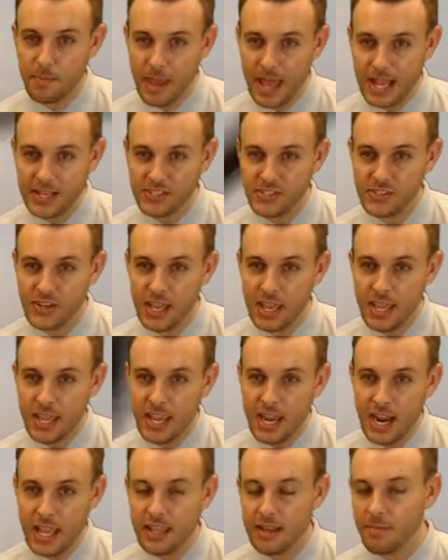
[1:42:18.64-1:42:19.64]
mess
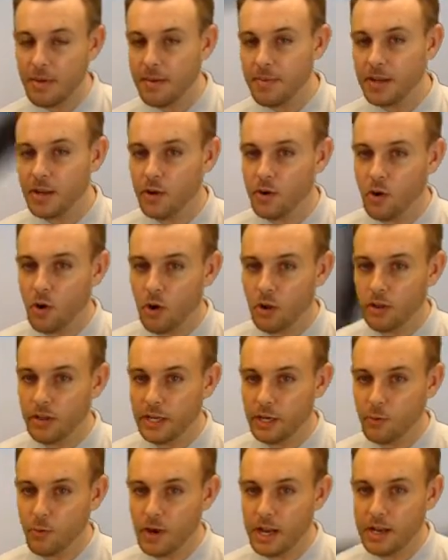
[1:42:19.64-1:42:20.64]
and then maybe go to all
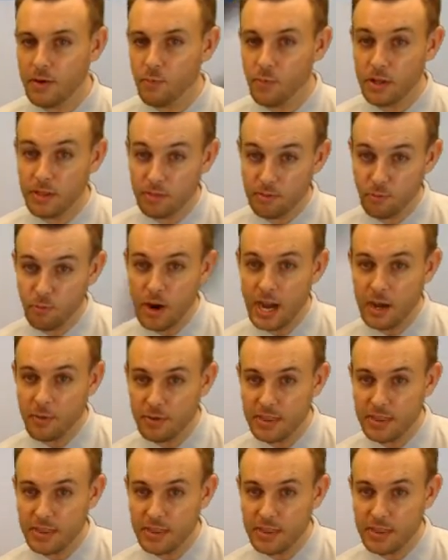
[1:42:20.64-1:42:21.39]
liquid with rain